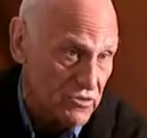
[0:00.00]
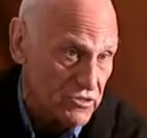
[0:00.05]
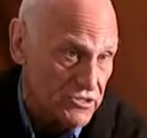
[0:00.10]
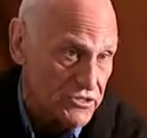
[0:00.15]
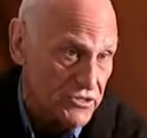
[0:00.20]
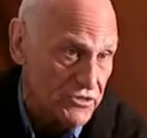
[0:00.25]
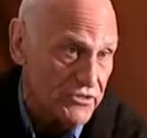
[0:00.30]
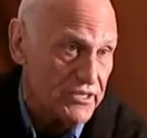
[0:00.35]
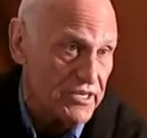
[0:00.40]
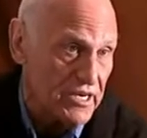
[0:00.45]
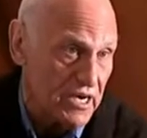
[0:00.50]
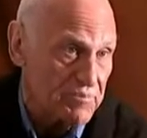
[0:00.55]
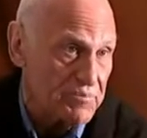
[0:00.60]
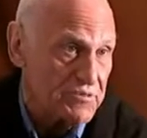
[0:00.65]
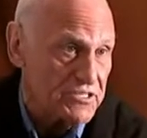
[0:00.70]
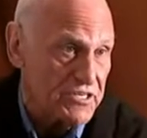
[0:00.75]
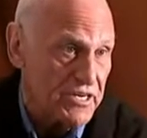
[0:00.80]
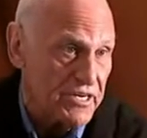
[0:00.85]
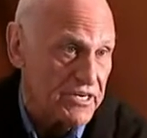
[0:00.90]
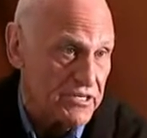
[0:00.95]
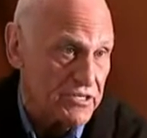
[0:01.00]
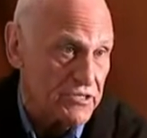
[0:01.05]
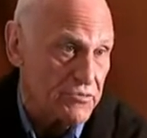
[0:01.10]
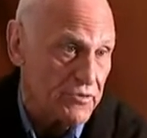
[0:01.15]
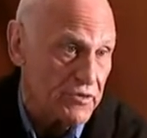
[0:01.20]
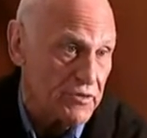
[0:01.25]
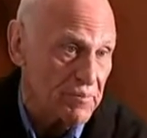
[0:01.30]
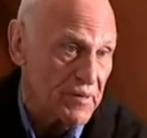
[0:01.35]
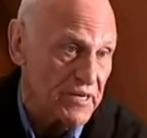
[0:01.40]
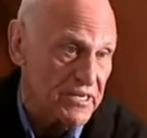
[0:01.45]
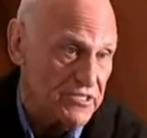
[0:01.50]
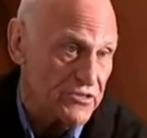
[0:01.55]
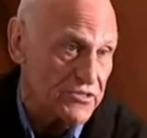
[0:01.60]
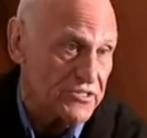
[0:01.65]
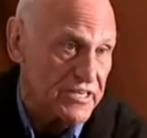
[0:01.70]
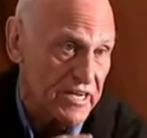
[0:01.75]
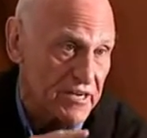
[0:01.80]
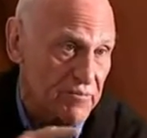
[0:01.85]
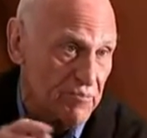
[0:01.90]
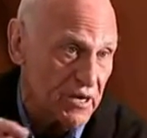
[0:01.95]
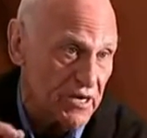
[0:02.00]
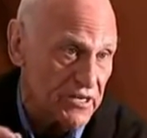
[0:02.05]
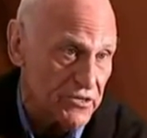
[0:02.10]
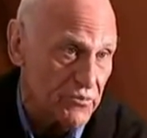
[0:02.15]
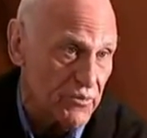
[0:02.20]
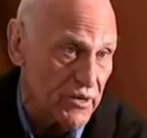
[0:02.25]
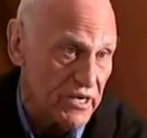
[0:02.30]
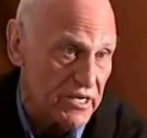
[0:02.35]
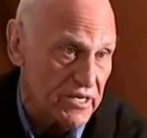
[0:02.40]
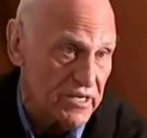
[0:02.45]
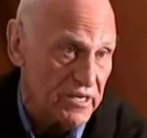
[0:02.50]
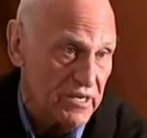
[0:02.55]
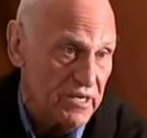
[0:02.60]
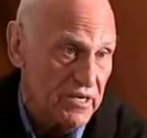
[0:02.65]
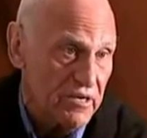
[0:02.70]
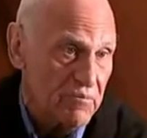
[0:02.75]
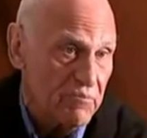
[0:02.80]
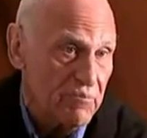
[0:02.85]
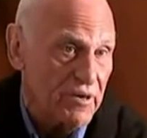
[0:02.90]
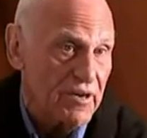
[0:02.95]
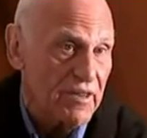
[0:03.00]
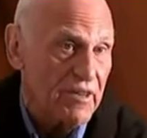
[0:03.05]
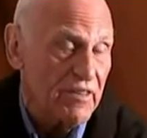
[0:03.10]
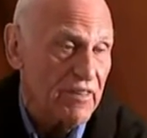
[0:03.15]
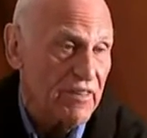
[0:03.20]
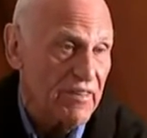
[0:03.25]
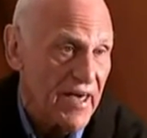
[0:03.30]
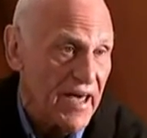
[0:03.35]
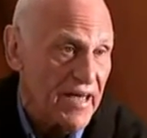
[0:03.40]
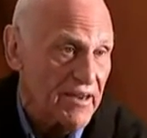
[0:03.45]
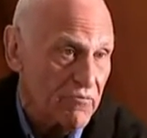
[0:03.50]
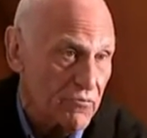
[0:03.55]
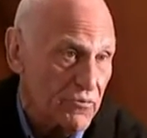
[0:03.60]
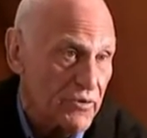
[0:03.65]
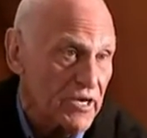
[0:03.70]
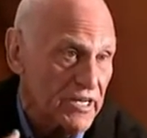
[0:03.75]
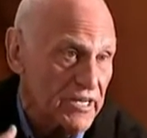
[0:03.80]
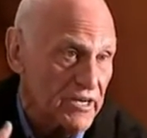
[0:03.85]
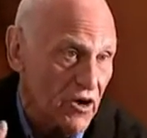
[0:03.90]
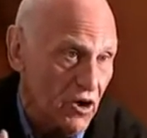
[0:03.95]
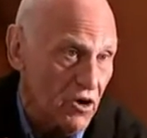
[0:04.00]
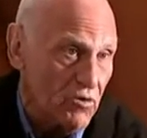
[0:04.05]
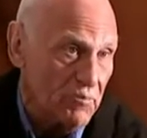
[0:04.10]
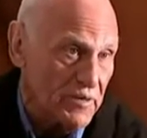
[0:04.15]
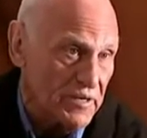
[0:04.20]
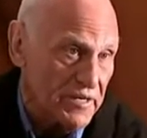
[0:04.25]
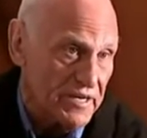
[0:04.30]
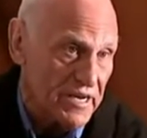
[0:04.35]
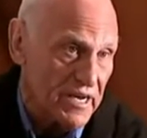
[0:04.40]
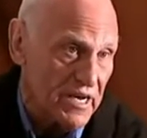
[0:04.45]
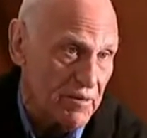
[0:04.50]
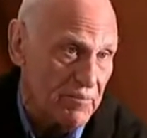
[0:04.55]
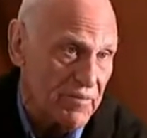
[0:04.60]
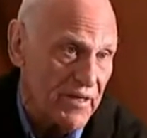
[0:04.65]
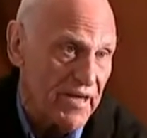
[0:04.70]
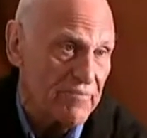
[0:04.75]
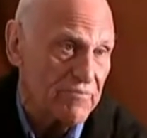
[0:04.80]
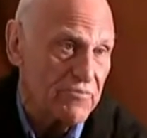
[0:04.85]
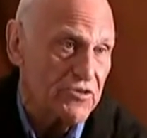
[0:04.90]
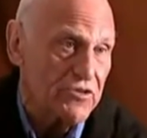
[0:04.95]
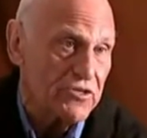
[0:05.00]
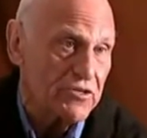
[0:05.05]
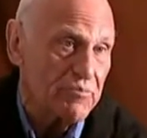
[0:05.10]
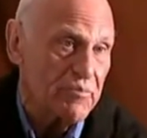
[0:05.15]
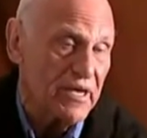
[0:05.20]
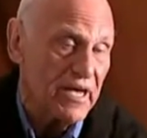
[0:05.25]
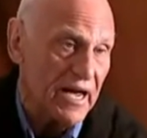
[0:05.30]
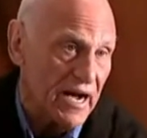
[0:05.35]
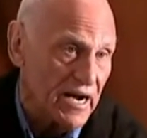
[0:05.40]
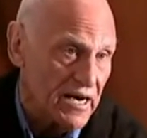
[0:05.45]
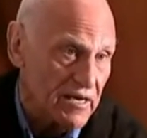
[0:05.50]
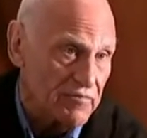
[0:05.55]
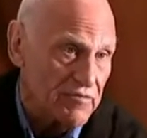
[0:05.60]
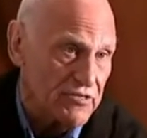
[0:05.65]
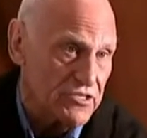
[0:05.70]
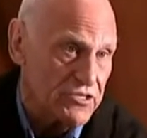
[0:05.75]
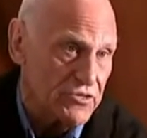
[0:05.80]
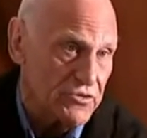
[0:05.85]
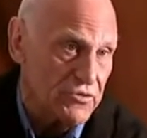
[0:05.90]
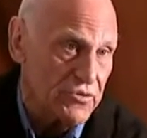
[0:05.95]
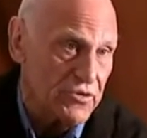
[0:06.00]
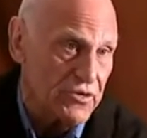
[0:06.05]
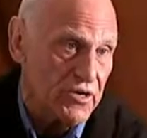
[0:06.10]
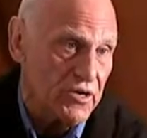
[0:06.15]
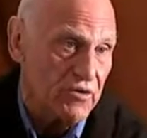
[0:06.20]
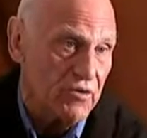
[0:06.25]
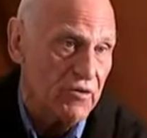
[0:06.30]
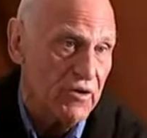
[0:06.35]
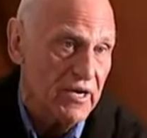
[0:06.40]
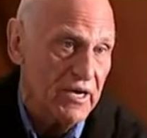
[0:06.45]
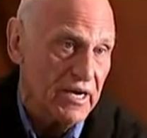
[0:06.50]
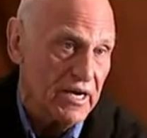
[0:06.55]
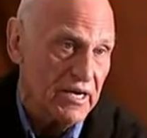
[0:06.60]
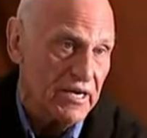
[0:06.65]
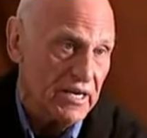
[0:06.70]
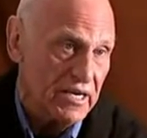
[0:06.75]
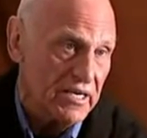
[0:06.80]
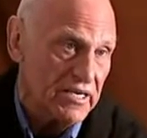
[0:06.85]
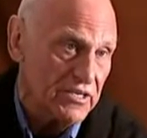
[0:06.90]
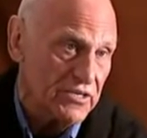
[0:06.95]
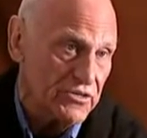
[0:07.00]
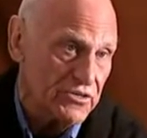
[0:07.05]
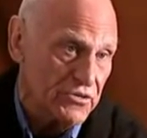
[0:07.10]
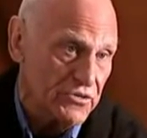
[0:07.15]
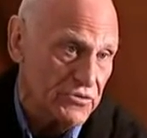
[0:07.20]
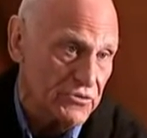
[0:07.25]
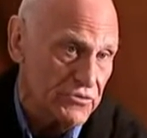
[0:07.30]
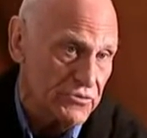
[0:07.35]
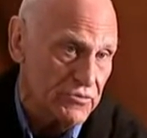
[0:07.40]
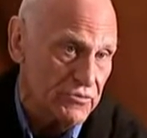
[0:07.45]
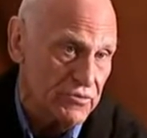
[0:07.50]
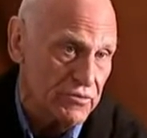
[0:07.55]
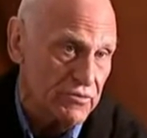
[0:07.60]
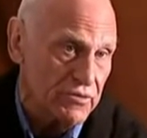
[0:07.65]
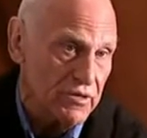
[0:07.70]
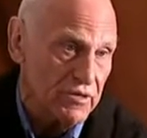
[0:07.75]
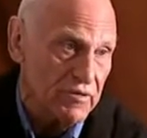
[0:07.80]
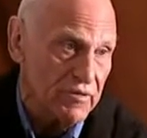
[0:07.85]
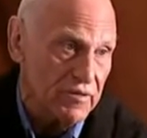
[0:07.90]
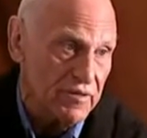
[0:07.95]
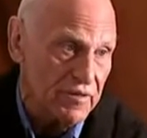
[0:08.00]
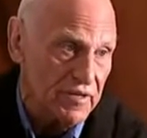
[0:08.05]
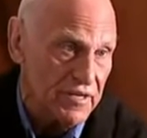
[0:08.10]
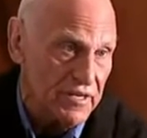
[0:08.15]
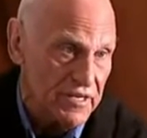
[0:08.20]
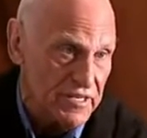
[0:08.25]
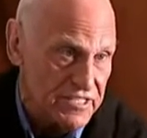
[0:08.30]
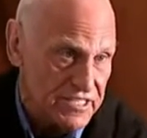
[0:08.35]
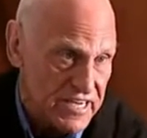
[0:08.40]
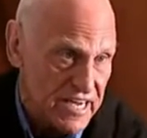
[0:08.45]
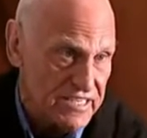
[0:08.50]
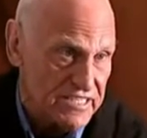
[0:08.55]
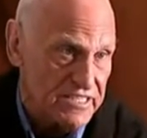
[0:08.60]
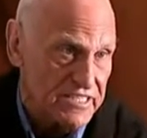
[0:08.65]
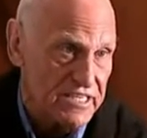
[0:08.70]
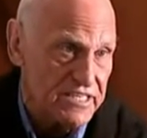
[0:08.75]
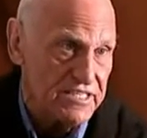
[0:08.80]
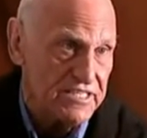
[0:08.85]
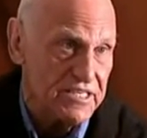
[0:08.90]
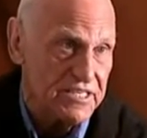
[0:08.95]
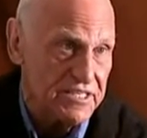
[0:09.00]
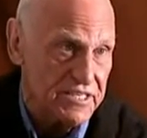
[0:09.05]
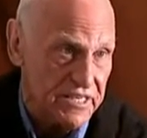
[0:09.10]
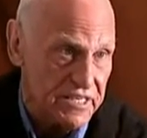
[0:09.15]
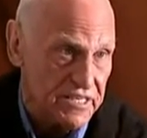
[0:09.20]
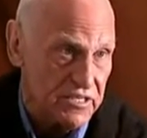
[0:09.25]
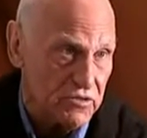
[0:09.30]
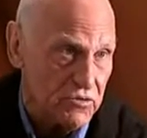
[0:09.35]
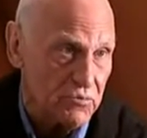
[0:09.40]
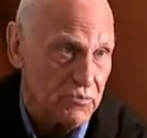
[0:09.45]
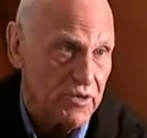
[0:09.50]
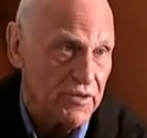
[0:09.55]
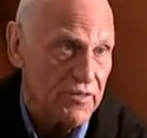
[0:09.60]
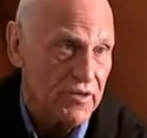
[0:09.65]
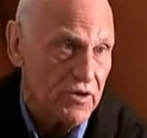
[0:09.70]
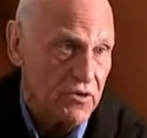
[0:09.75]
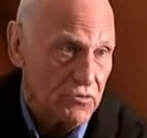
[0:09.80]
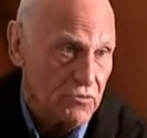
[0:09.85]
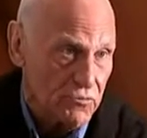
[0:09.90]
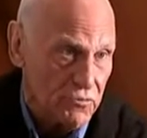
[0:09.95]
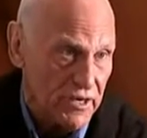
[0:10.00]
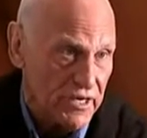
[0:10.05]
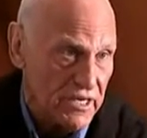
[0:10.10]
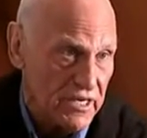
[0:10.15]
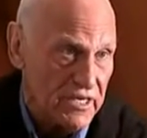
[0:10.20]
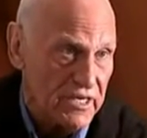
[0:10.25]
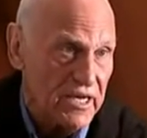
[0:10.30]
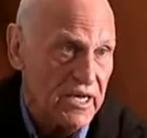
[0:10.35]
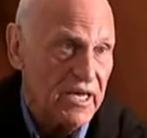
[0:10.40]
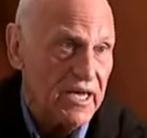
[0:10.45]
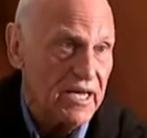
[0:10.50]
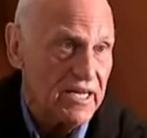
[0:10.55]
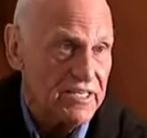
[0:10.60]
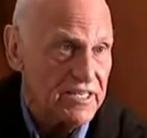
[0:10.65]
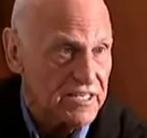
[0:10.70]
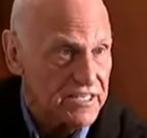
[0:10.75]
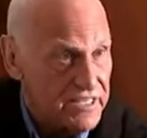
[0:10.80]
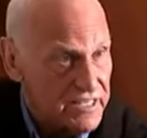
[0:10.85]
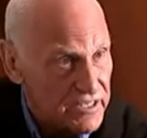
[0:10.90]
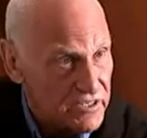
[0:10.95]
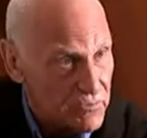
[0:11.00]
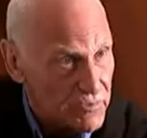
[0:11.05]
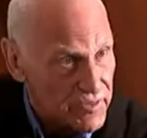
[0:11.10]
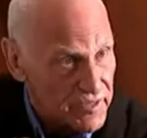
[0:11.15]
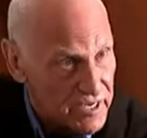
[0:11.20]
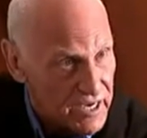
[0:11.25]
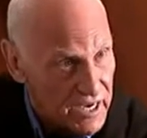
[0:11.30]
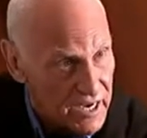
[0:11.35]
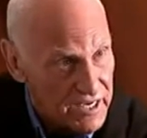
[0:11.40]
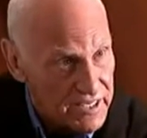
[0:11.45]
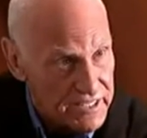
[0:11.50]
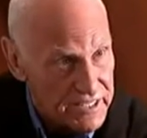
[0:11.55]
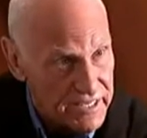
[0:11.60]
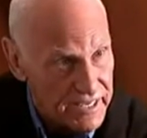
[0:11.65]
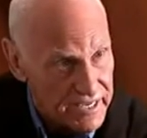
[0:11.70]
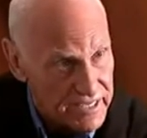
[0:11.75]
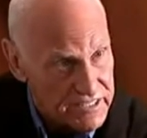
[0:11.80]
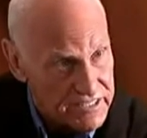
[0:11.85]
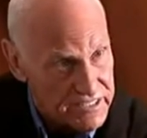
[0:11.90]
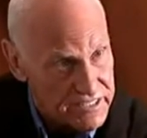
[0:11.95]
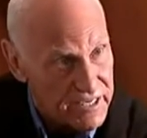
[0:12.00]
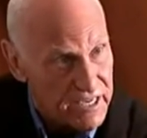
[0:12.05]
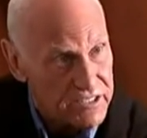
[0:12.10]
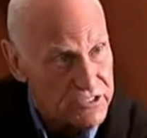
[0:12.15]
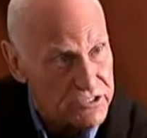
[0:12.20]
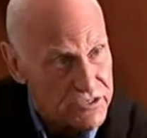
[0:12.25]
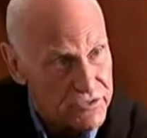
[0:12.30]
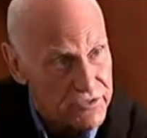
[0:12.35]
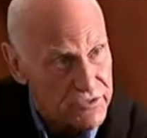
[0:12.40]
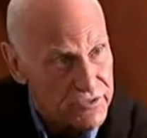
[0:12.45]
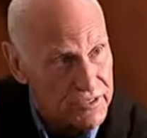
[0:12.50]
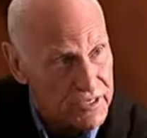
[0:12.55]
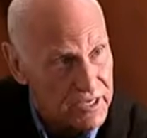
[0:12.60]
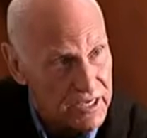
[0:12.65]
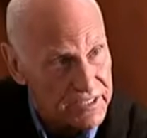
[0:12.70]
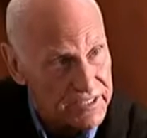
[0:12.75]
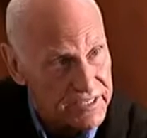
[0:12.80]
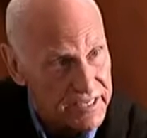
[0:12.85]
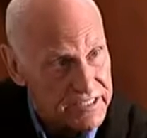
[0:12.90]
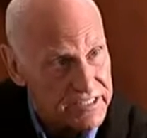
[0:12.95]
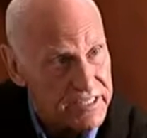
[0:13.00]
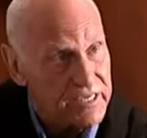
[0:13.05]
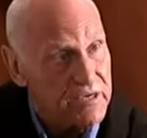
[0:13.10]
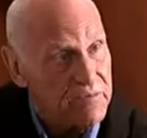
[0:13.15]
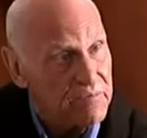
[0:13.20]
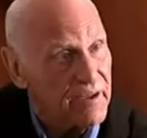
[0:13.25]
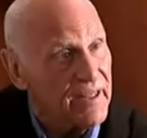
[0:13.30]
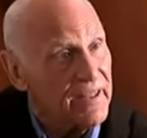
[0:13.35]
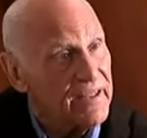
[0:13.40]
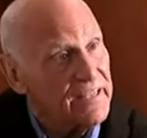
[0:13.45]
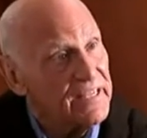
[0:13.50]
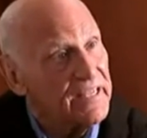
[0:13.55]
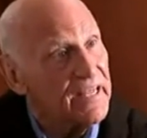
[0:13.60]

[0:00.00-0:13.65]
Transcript: called Circuit upstairs where the plates are 10 by 20. But that really opened it up. That took me out of the studio and into the necessity to deal with rigging and to deal with context, not studio context, but